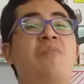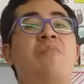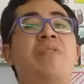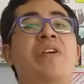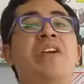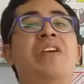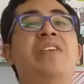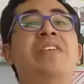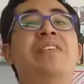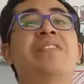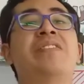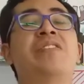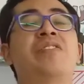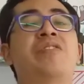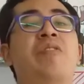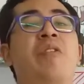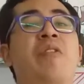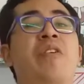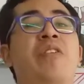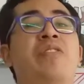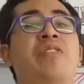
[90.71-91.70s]
we
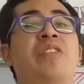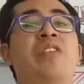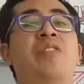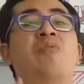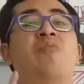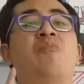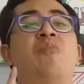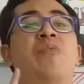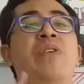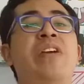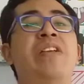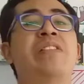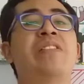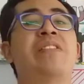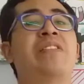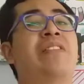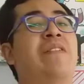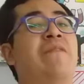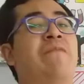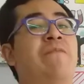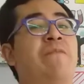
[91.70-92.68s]
started
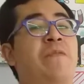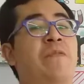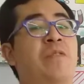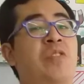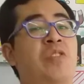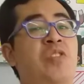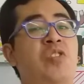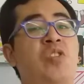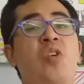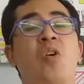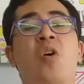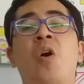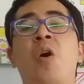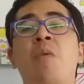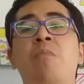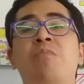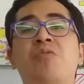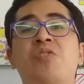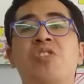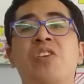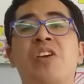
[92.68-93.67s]
with the first
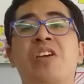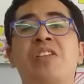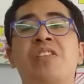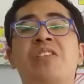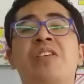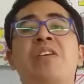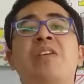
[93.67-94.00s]
object